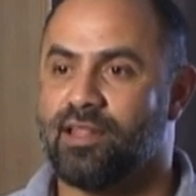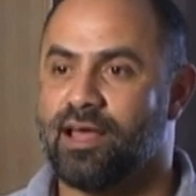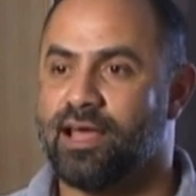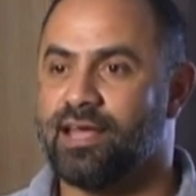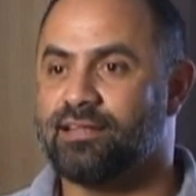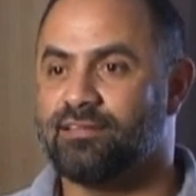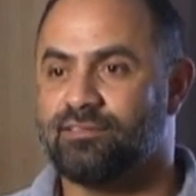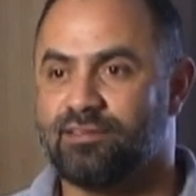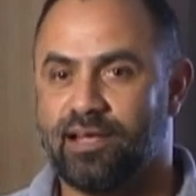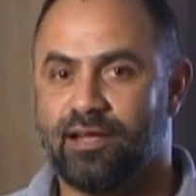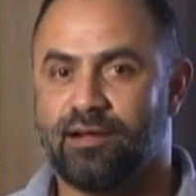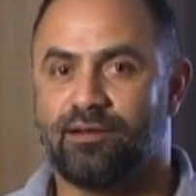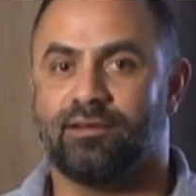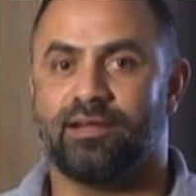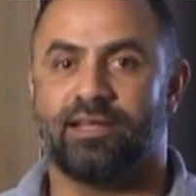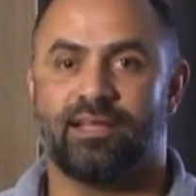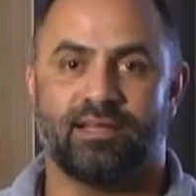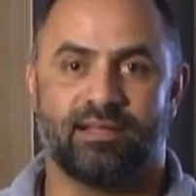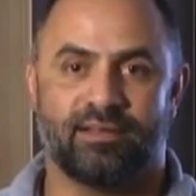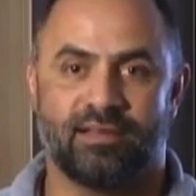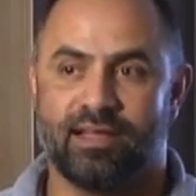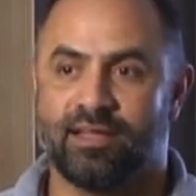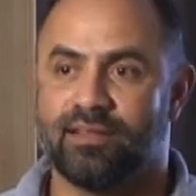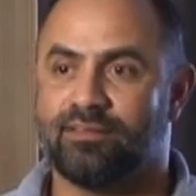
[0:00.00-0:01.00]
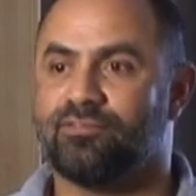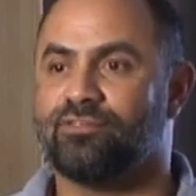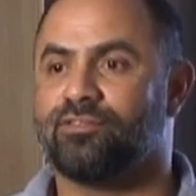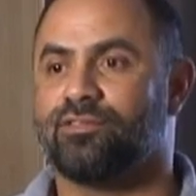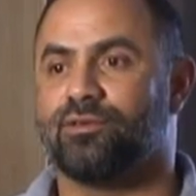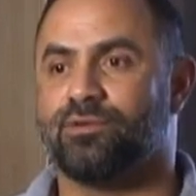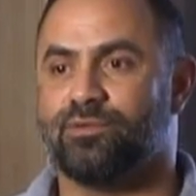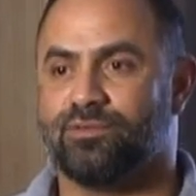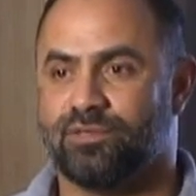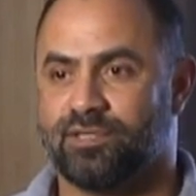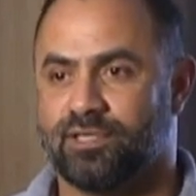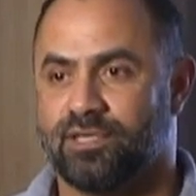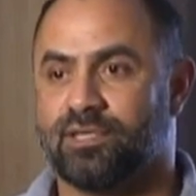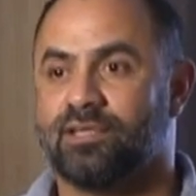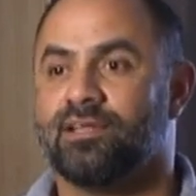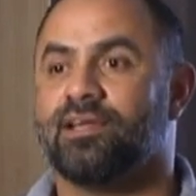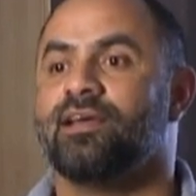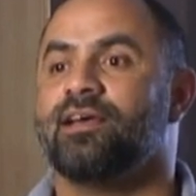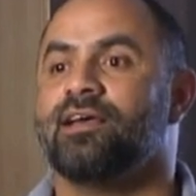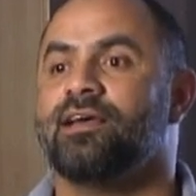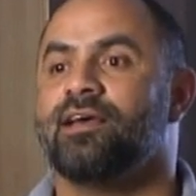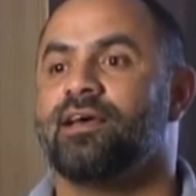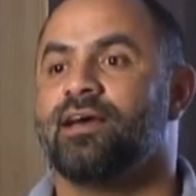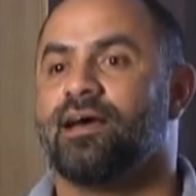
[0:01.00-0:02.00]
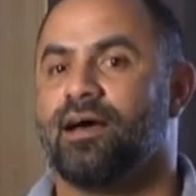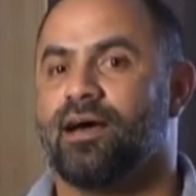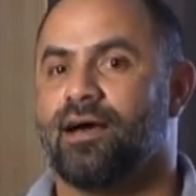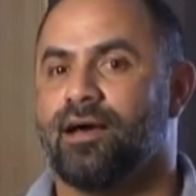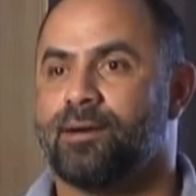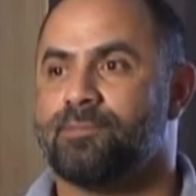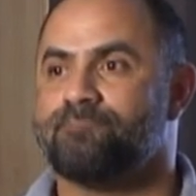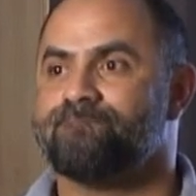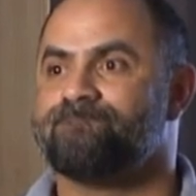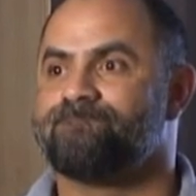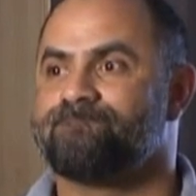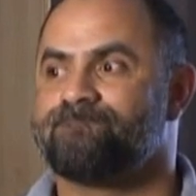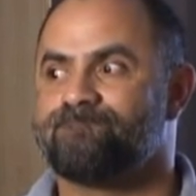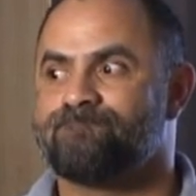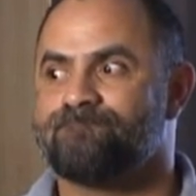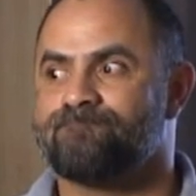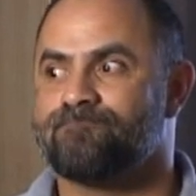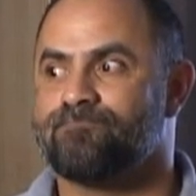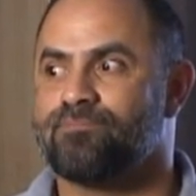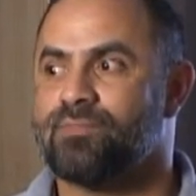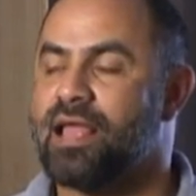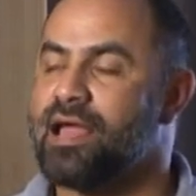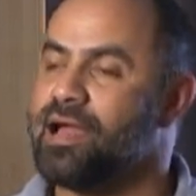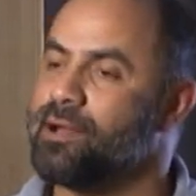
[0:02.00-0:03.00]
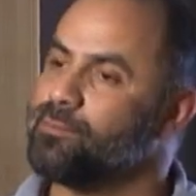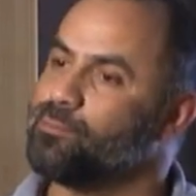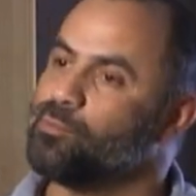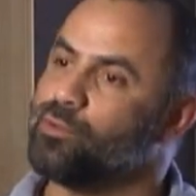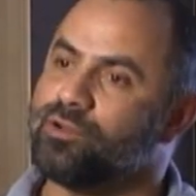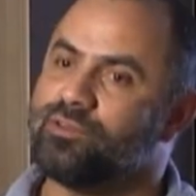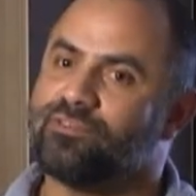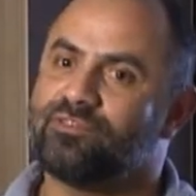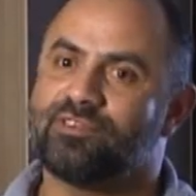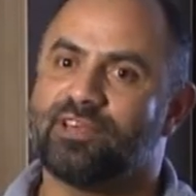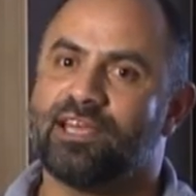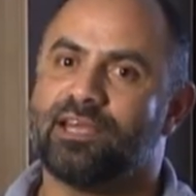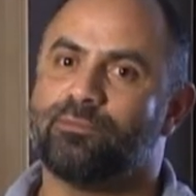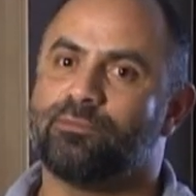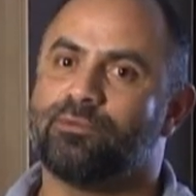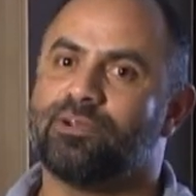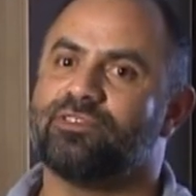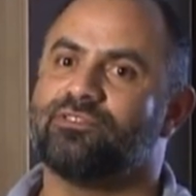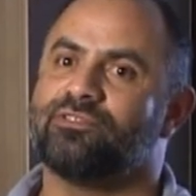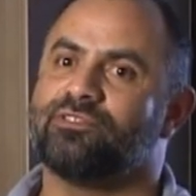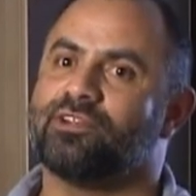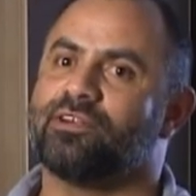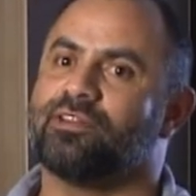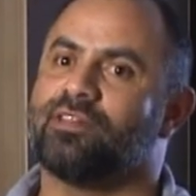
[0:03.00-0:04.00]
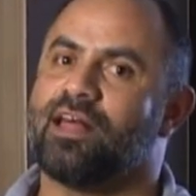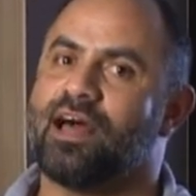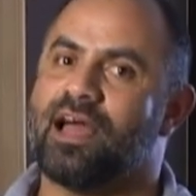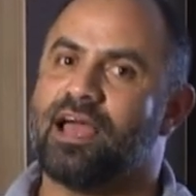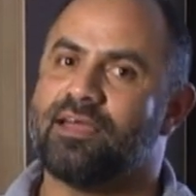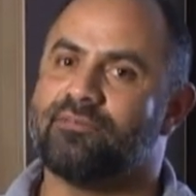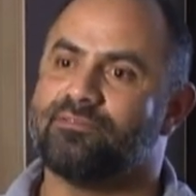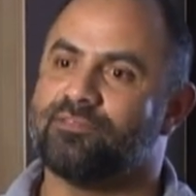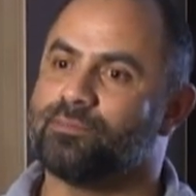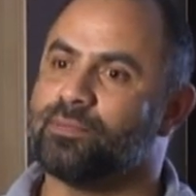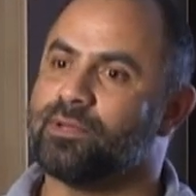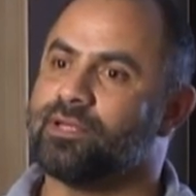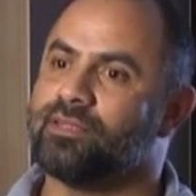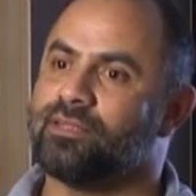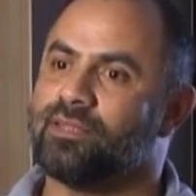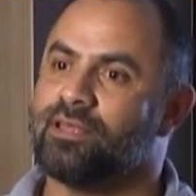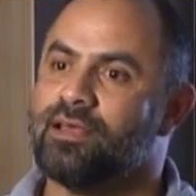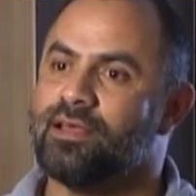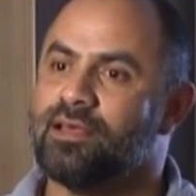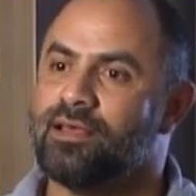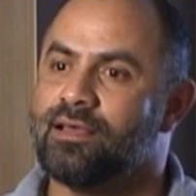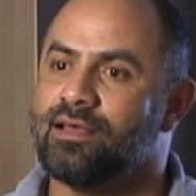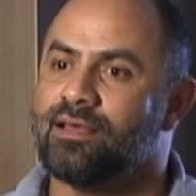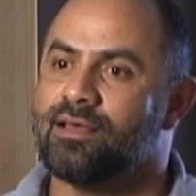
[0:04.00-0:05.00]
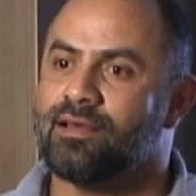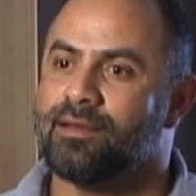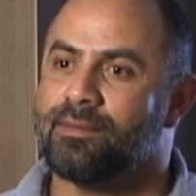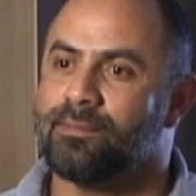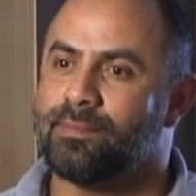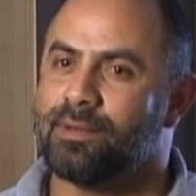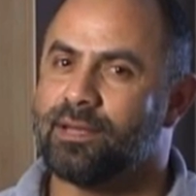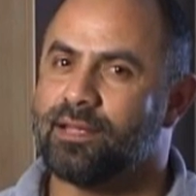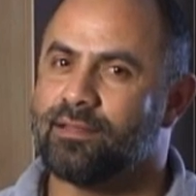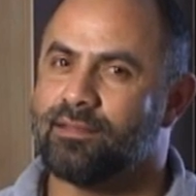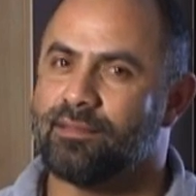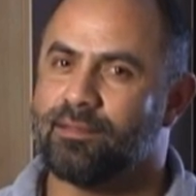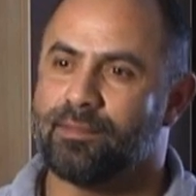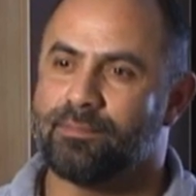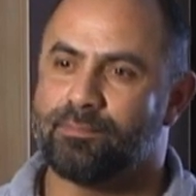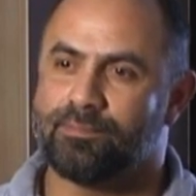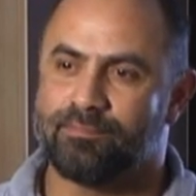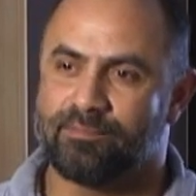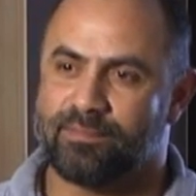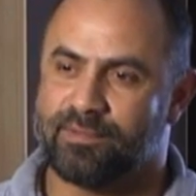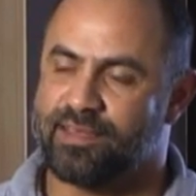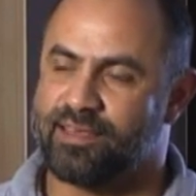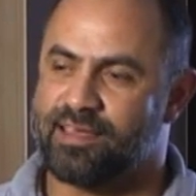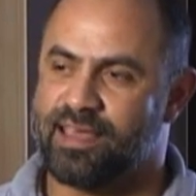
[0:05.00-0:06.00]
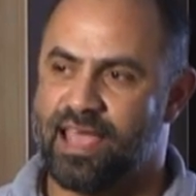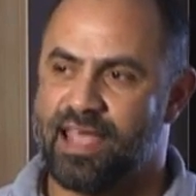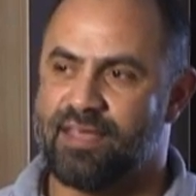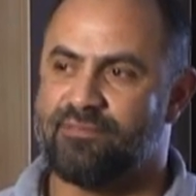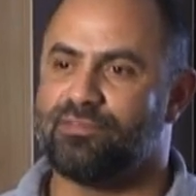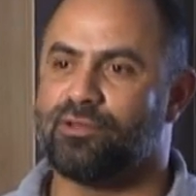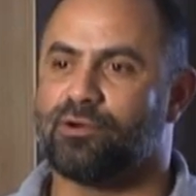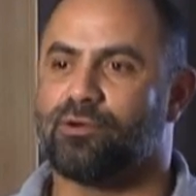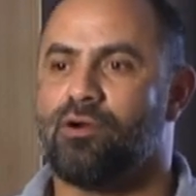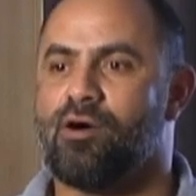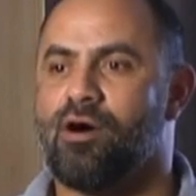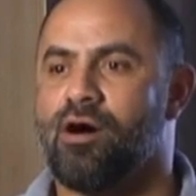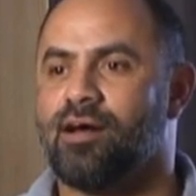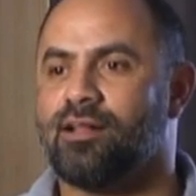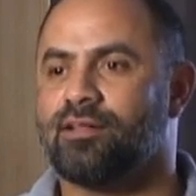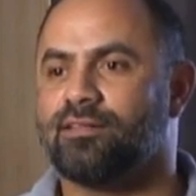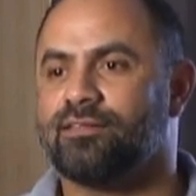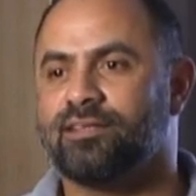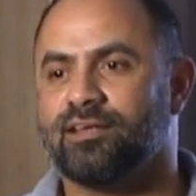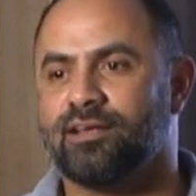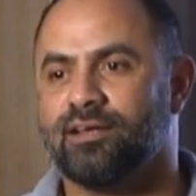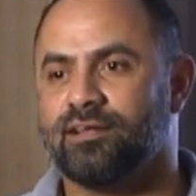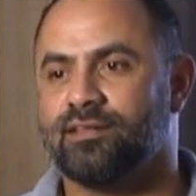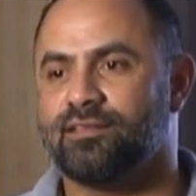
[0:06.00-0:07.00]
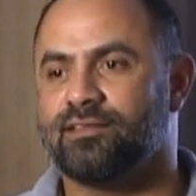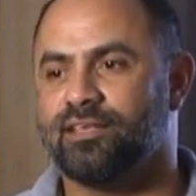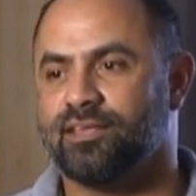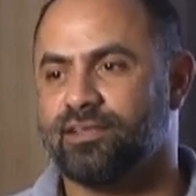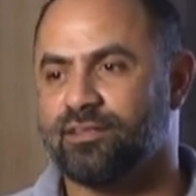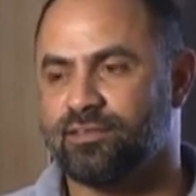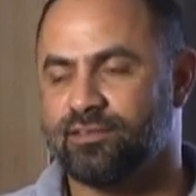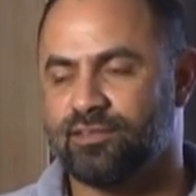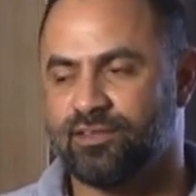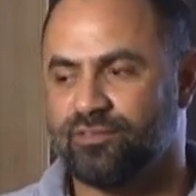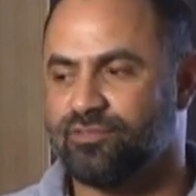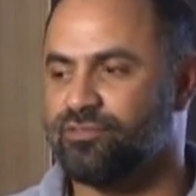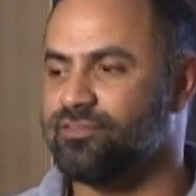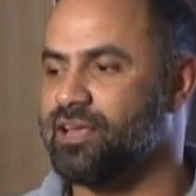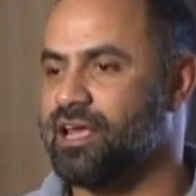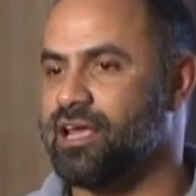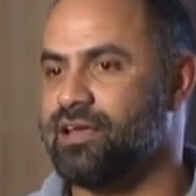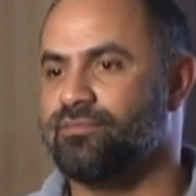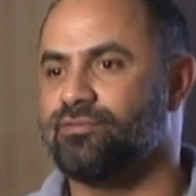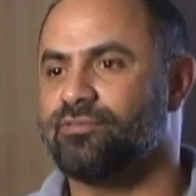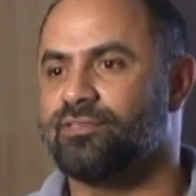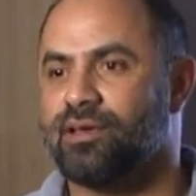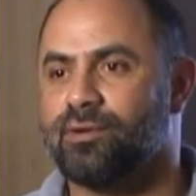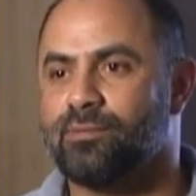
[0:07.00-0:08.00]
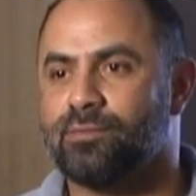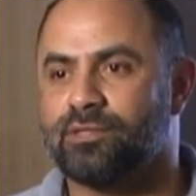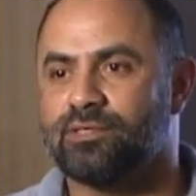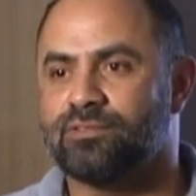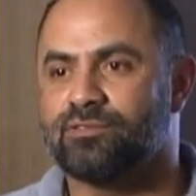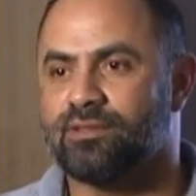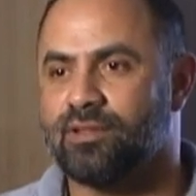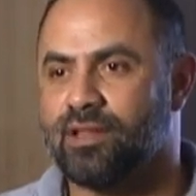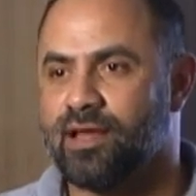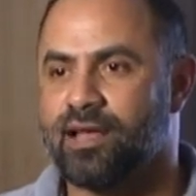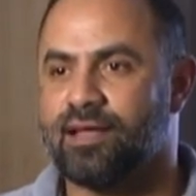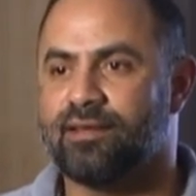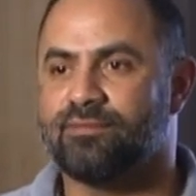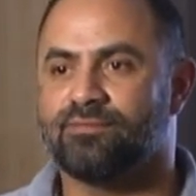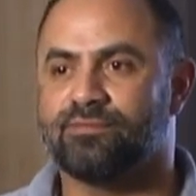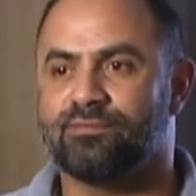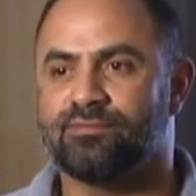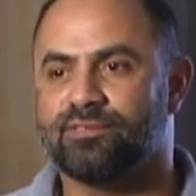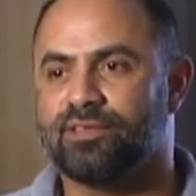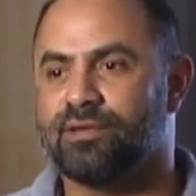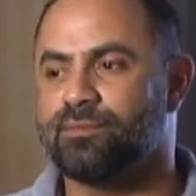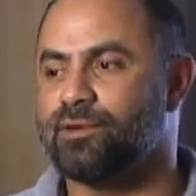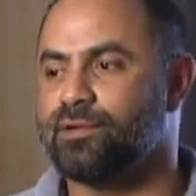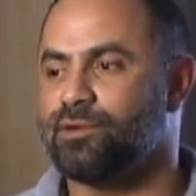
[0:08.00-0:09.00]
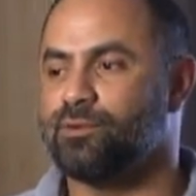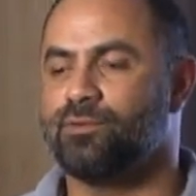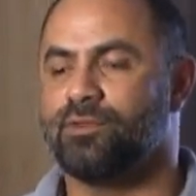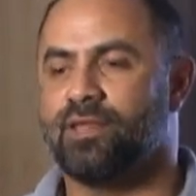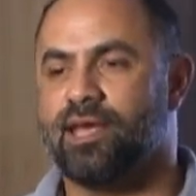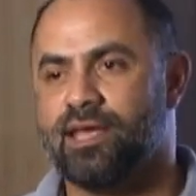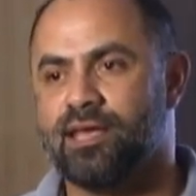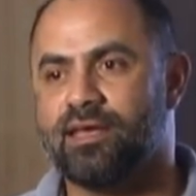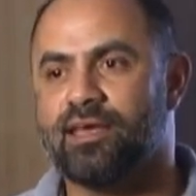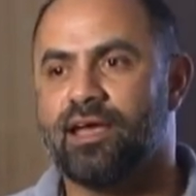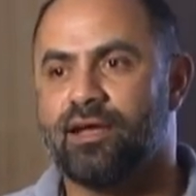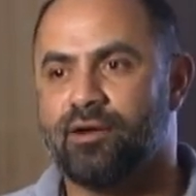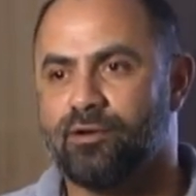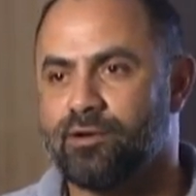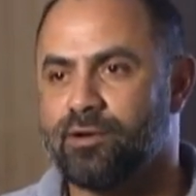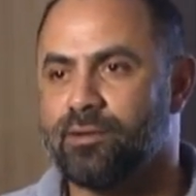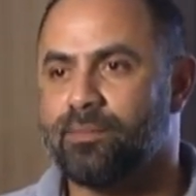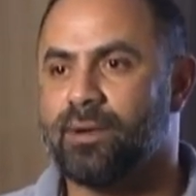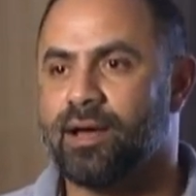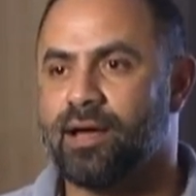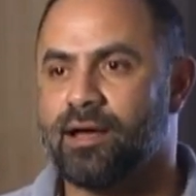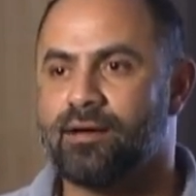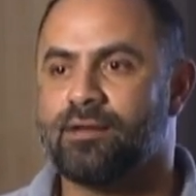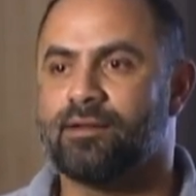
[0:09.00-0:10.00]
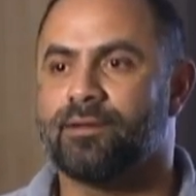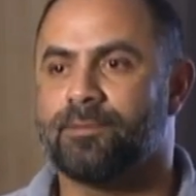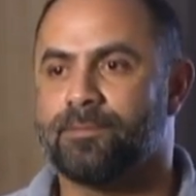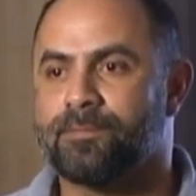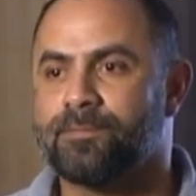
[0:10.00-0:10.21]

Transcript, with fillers: like Terri and, and Susan, um, I wouldn't say risked their lives, but, but gave their all to, to, to save someone's life, someone who they cared about.